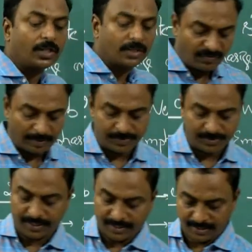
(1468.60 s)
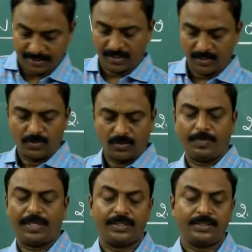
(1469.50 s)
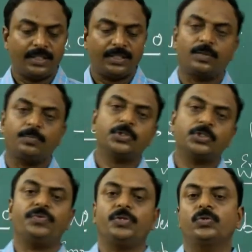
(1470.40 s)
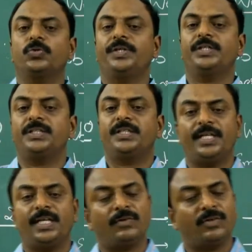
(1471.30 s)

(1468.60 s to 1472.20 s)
on the website. Means, suppose if you go visit any